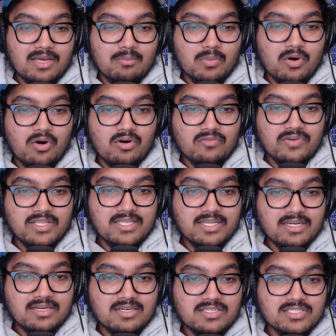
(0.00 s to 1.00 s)
But over the
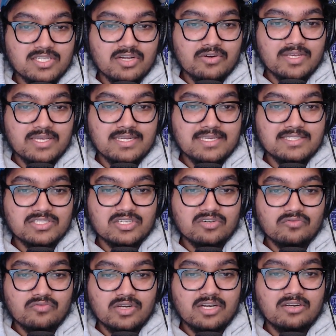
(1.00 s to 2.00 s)
years, you know, in his
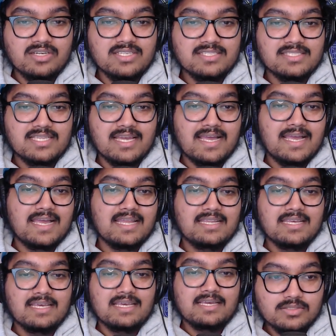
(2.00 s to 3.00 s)
career, he's
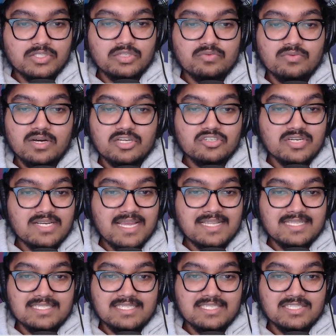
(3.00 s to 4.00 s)
had
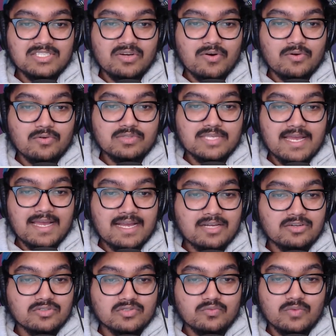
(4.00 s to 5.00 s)
219 total
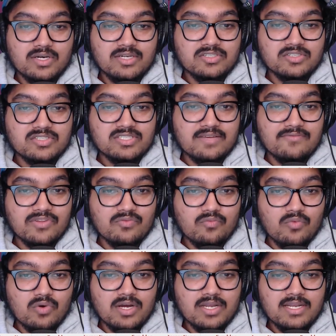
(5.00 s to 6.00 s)
tackles,
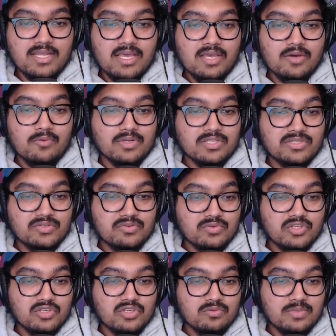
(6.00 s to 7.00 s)
171 with 2
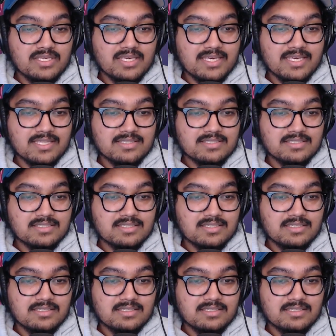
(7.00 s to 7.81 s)
QB hits,